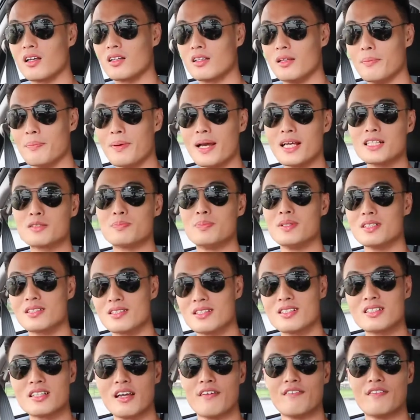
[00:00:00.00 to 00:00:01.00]
the best
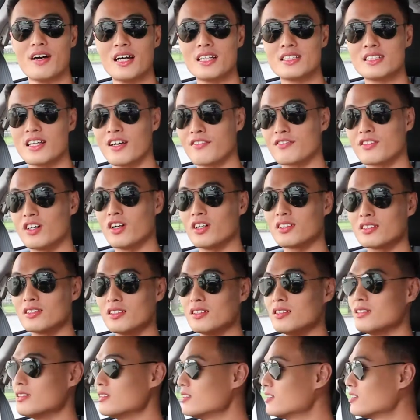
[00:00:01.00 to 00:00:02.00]
business advice I've
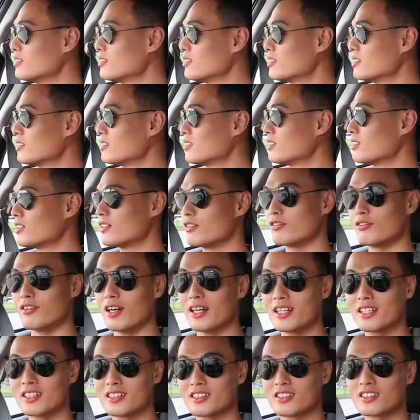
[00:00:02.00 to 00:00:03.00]
gotten
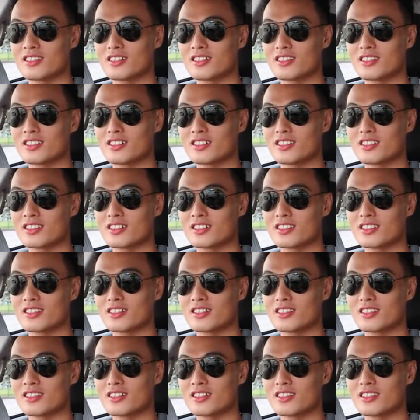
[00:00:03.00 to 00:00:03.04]
running a